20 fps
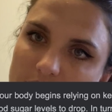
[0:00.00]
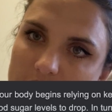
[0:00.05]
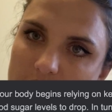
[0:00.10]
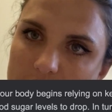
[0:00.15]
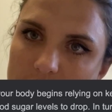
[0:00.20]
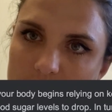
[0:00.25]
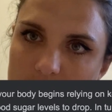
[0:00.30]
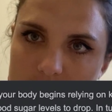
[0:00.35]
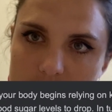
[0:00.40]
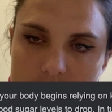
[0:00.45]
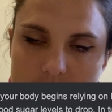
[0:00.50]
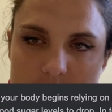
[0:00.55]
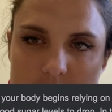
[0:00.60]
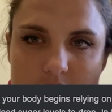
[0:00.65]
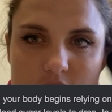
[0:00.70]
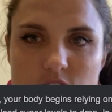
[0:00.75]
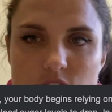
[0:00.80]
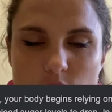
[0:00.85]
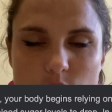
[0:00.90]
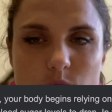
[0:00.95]
and I
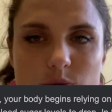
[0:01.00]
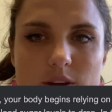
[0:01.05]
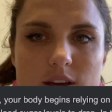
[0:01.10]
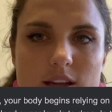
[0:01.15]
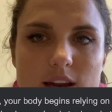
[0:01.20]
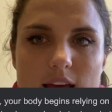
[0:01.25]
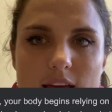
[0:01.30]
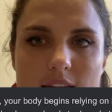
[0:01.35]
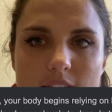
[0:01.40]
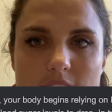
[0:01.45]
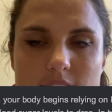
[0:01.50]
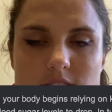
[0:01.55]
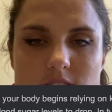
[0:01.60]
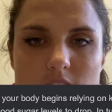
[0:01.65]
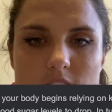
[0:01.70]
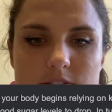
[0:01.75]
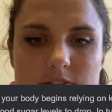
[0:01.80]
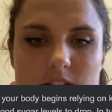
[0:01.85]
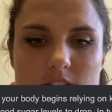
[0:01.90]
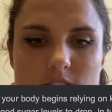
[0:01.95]
don't get headaches
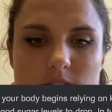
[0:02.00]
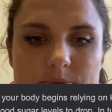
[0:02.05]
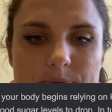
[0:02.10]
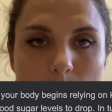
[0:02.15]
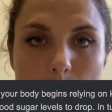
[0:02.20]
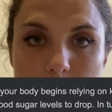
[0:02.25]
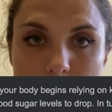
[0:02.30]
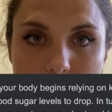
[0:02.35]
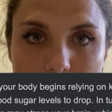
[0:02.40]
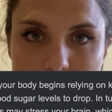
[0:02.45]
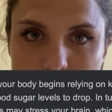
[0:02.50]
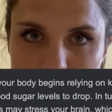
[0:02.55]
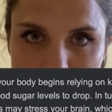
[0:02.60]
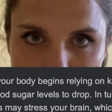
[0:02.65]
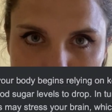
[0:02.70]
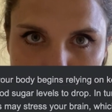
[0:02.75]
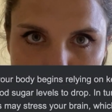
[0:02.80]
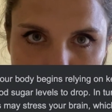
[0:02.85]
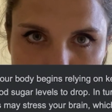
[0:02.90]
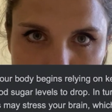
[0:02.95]
often. I'm about to
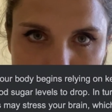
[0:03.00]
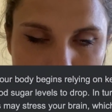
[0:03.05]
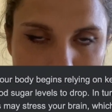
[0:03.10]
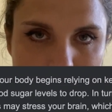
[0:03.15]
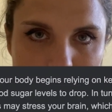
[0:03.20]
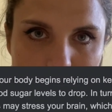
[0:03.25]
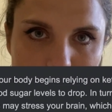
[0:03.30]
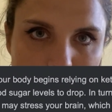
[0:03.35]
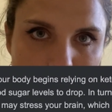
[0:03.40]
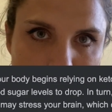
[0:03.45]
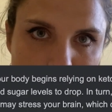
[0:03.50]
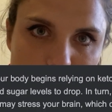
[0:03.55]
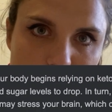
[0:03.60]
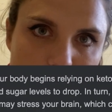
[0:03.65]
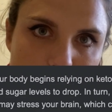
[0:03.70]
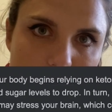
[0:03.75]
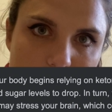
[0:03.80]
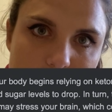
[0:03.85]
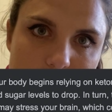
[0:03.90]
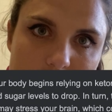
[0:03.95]
order my
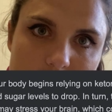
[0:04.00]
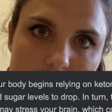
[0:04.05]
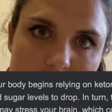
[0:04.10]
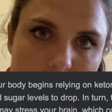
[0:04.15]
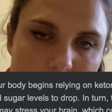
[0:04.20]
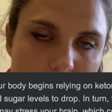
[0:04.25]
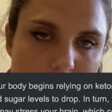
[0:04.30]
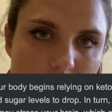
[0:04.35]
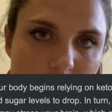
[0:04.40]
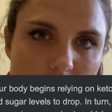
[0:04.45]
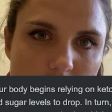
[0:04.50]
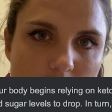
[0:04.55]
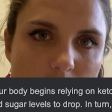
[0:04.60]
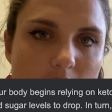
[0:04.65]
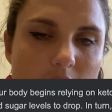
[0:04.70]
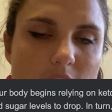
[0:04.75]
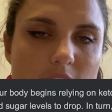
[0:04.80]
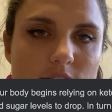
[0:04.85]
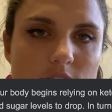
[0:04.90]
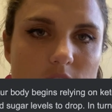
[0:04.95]
electrolytes tonight. You gotta have